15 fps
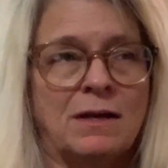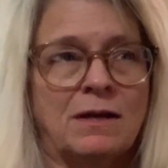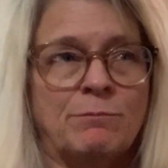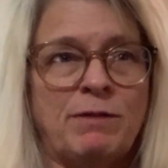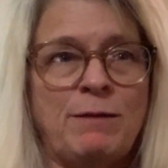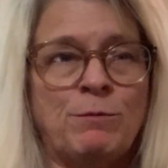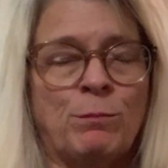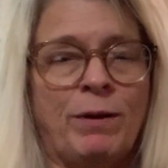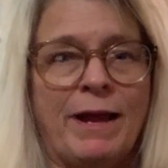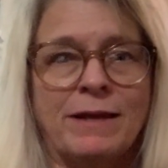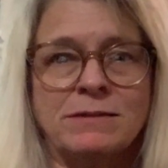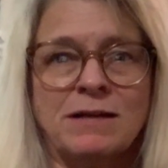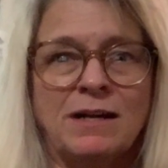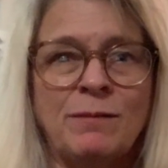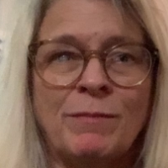people pay a
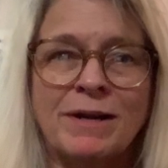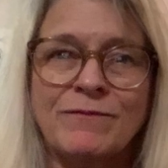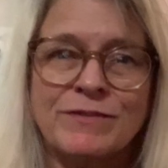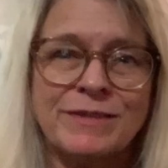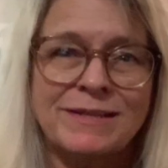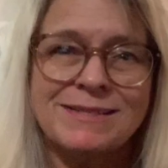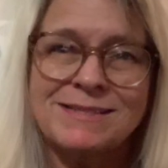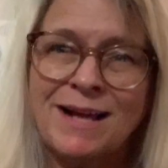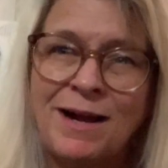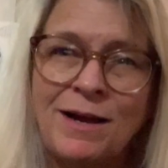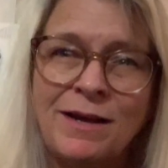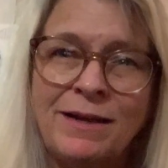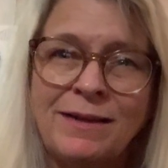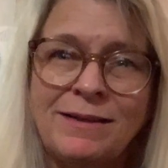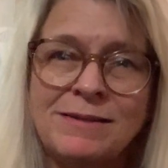ton of money for these
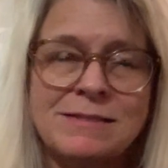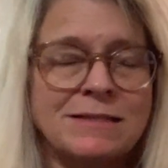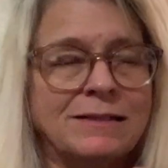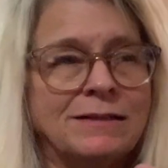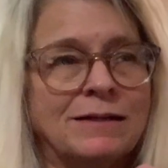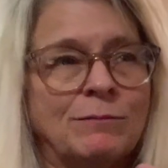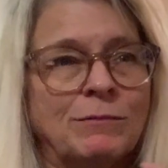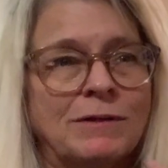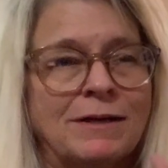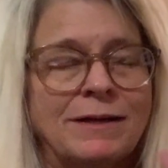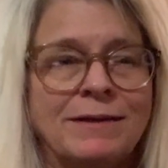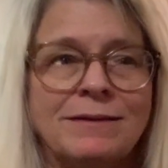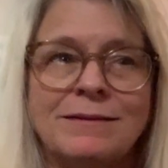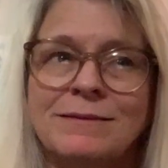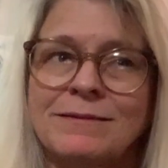signs, and I'm
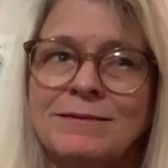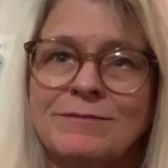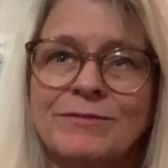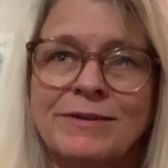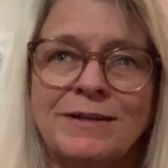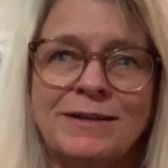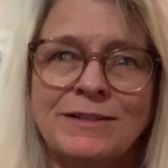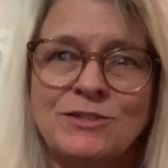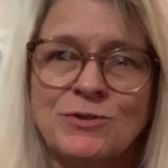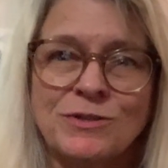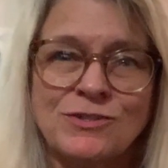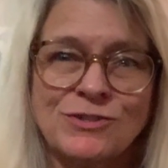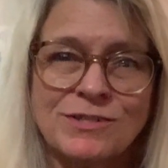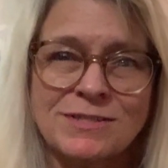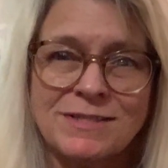like, do
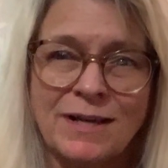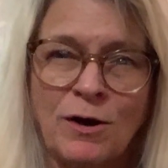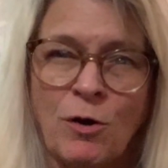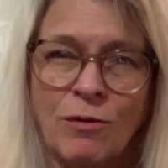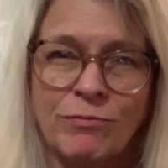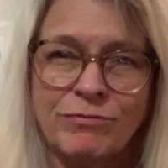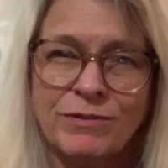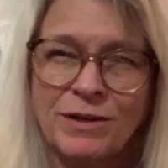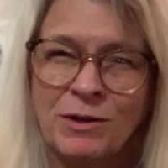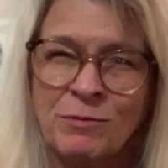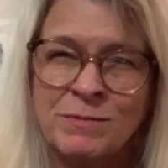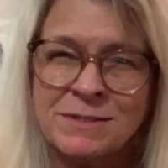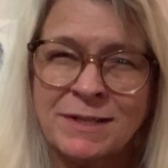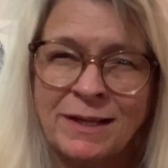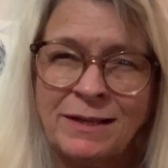it yourself, you know what I'm
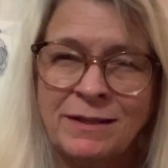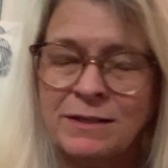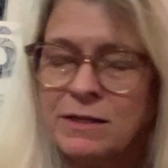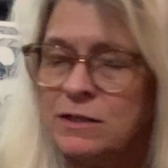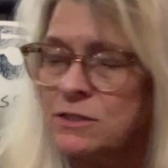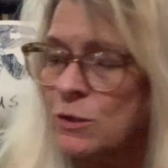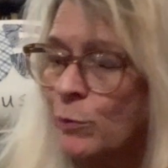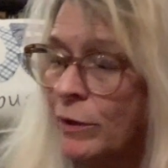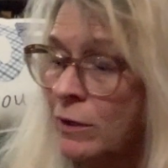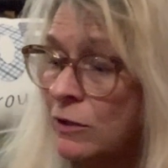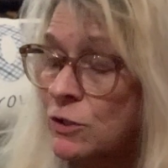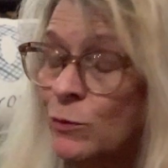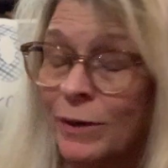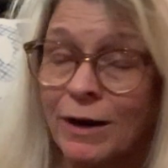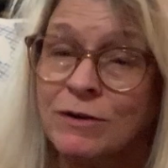saying? So we're gonna
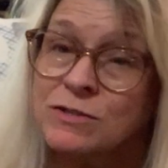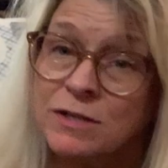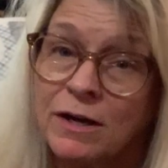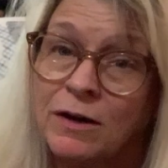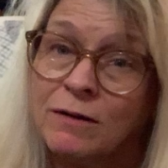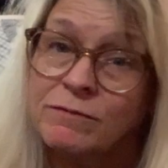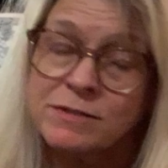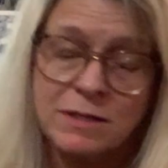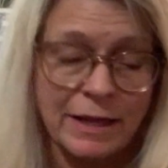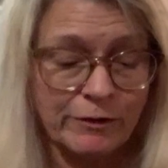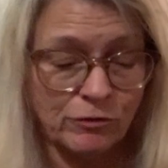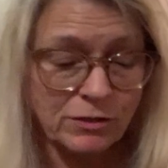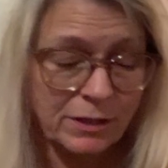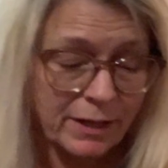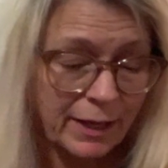do it ourselves later
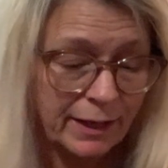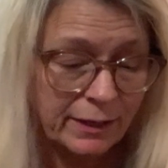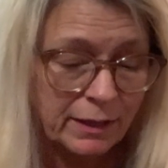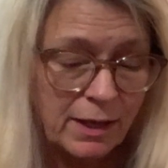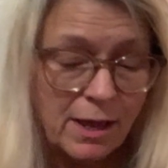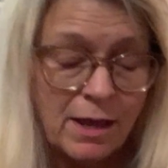today.